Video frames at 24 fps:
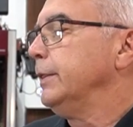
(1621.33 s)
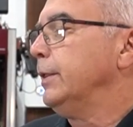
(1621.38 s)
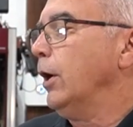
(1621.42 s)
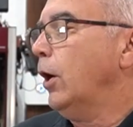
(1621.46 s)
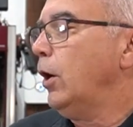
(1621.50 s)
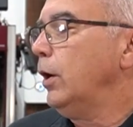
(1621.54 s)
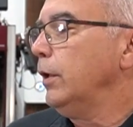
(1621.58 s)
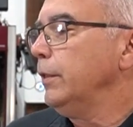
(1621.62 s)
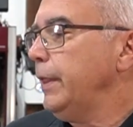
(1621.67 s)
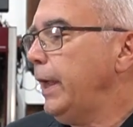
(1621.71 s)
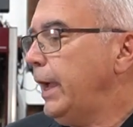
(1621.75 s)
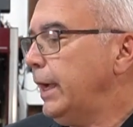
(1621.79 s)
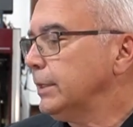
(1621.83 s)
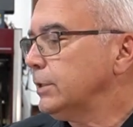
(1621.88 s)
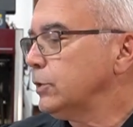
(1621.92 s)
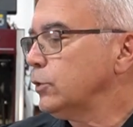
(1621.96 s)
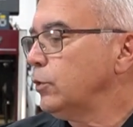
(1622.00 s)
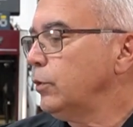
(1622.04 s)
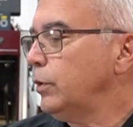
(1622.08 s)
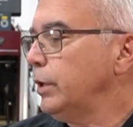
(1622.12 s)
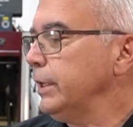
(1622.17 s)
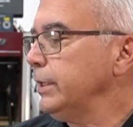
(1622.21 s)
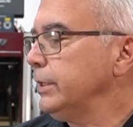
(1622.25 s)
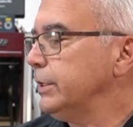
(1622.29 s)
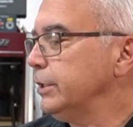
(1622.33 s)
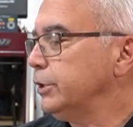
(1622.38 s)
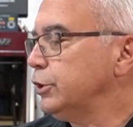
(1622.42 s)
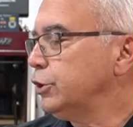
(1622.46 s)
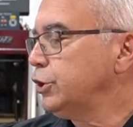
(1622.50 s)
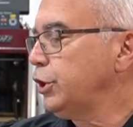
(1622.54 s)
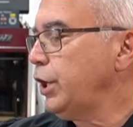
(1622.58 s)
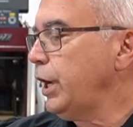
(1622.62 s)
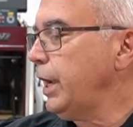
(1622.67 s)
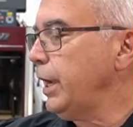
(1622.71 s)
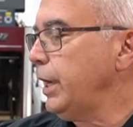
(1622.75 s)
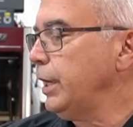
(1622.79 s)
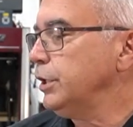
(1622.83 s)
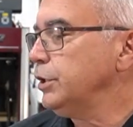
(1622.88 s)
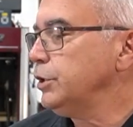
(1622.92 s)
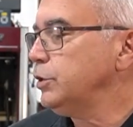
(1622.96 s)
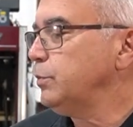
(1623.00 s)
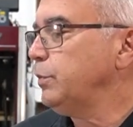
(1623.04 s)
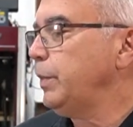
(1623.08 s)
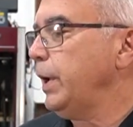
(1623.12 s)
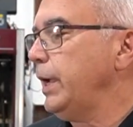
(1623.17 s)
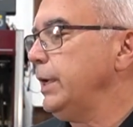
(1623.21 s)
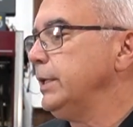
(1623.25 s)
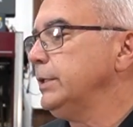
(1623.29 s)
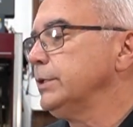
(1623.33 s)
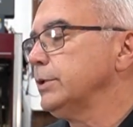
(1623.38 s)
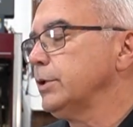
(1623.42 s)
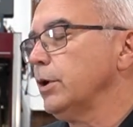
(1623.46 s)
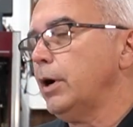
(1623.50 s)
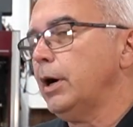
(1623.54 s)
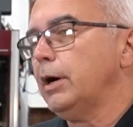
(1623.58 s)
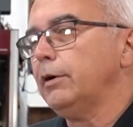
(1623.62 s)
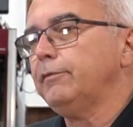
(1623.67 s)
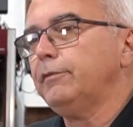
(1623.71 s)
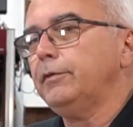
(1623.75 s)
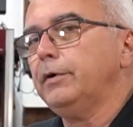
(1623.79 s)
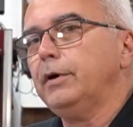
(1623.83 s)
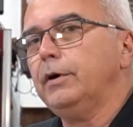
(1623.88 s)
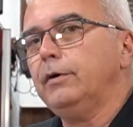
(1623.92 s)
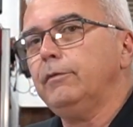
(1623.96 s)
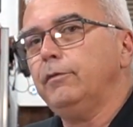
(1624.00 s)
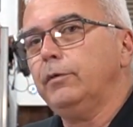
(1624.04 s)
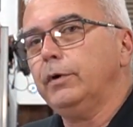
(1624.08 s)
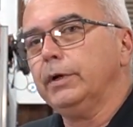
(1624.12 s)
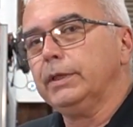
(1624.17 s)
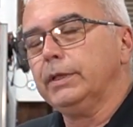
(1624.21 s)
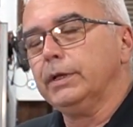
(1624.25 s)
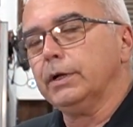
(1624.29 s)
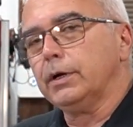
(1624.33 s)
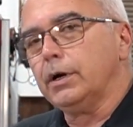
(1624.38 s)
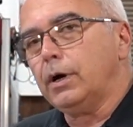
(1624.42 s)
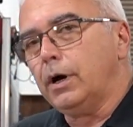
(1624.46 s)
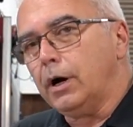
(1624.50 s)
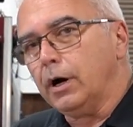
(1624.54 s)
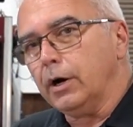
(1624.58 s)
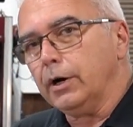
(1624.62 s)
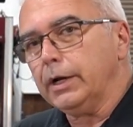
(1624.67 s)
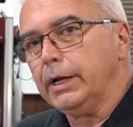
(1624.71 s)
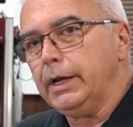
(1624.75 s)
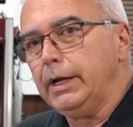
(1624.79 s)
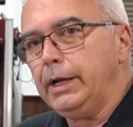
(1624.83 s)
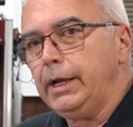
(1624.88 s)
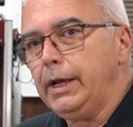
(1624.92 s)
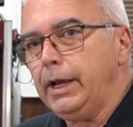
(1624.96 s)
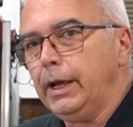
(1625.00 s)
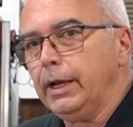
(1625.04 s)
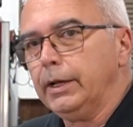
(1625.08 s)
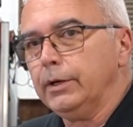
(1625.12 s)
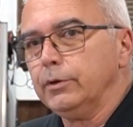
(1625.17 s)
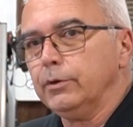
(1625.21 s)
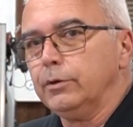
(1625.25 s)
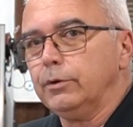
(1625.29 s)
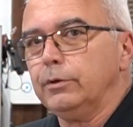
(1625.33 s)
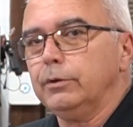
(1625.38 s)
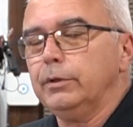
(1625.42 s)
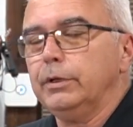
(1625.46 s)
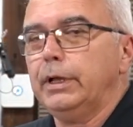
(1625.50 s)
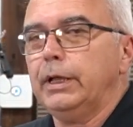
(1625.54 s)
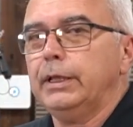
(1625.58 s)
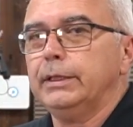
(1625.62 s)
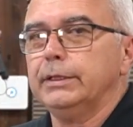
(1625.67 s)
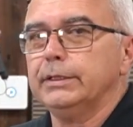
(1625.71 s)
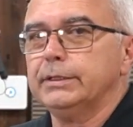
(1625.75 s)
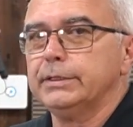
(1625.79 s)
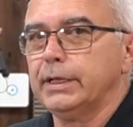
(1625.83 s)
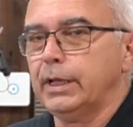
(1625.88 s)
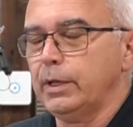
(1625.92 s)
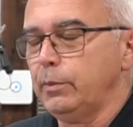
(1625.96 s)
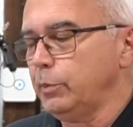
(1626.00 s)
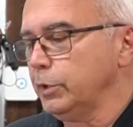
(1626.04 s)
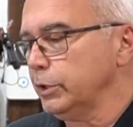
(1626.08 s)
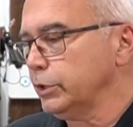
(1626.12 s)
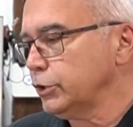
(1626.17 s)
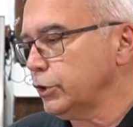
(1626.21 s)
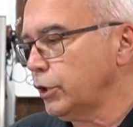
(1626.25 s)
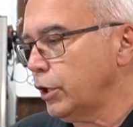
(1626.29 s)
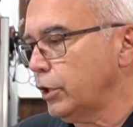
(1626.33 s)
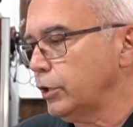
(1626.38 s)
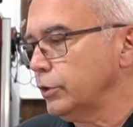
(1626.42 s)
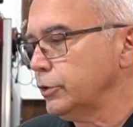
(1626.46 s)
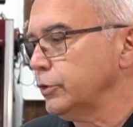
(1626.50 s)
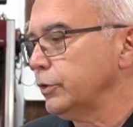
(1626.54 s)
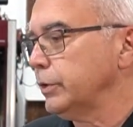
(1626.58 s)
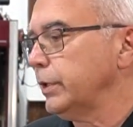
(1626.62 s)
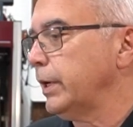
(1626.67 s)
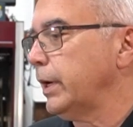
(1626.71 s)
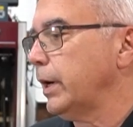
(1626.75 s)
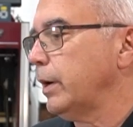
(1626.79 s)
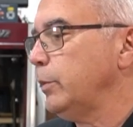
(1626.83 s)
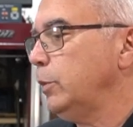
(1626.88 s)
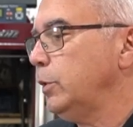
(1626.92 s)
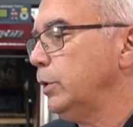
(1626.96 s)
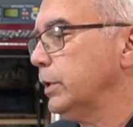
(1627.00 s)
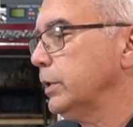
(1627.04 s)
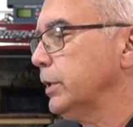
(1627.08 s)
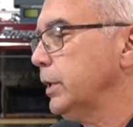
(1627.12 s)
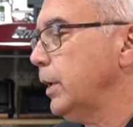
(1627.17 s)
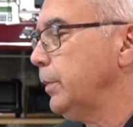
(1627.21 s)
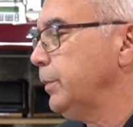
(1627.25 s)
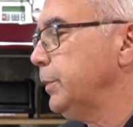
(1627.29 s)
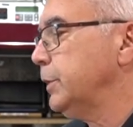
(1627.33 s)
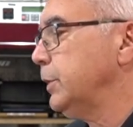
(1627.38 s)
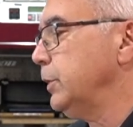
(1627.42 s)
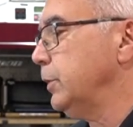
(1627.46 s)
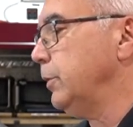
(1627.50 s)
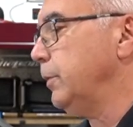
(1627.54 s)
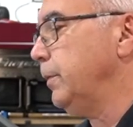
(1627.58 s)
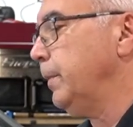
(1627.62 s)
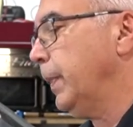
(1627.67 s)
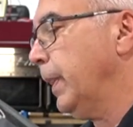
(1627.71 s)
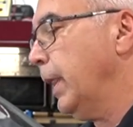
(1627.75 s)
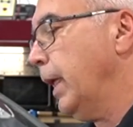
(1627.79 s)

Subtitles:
all that's going to change based off of what the car can handle and the type of charger that I'm hooked up to.